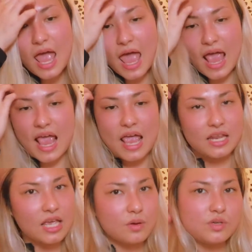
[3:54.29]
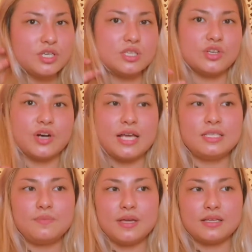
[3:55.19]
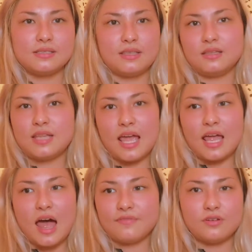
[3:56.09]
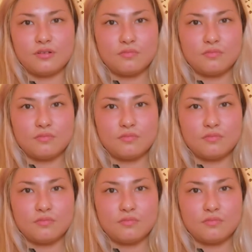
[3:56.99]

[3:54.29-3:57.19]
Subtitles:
And it was just crazy because the day after